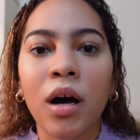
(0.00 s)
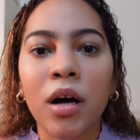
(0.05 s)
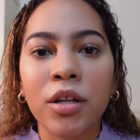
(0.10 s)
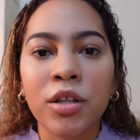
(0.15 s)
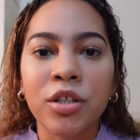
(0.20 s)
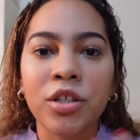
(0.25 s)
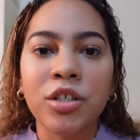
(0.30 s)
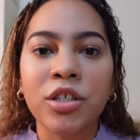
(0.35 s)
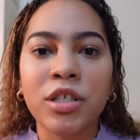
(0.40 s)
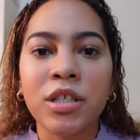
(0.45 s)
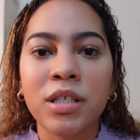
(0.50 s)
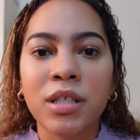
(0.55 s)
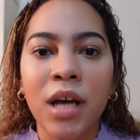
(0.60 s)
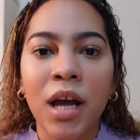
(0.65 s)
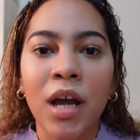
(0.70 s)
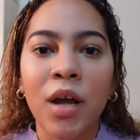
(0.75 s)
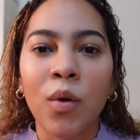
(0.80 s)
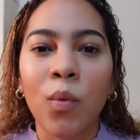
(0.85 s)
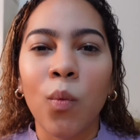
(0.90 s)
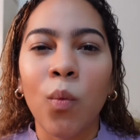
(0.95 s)

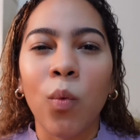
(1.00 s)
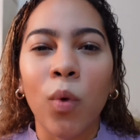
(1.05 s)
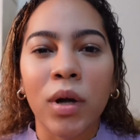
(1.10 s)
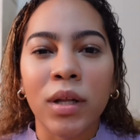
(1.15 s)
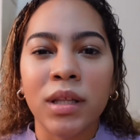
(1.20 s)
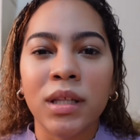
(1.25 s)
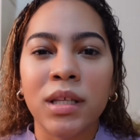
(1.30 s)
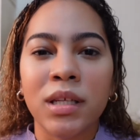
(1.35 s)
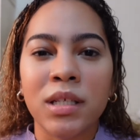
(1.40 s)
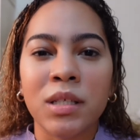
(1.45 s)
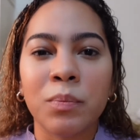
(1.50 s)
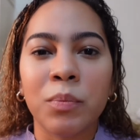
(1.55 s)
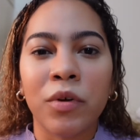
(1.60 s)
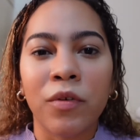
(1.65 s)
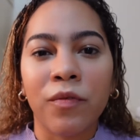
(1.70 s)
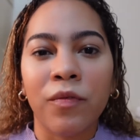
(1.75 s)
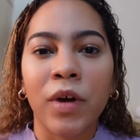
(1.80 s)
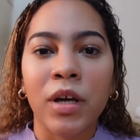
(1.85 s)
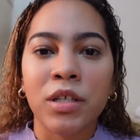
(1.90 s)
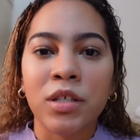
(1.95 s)
understand what these
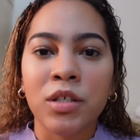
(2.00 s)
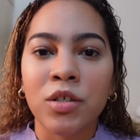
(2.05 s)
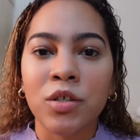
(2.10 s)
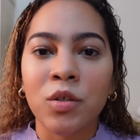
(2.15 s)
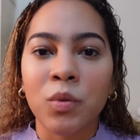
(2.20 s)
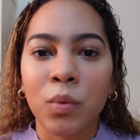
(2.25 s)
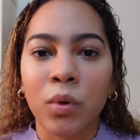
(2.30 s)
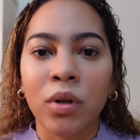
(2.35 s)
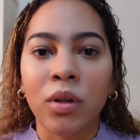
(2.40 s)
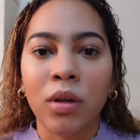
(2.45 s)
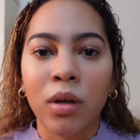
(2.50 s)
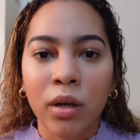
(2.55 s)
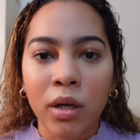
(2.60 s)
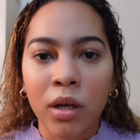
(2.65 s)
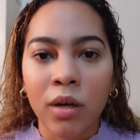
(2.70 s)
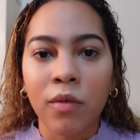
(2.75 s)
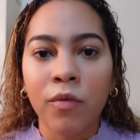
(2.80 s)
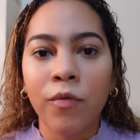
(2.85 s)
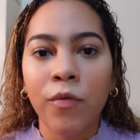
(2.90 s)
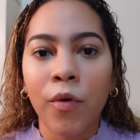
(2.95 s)
professors were
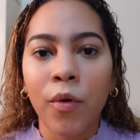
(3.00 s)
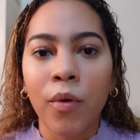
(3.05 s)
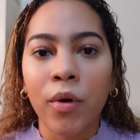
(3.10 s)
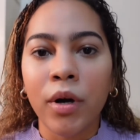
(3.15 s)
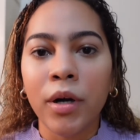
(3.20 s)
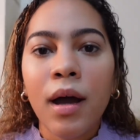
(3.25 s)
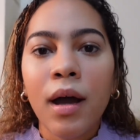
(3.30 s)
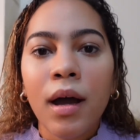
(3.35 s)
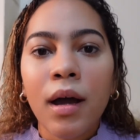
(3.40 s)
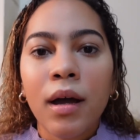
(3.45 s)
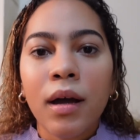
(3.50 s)
looking for.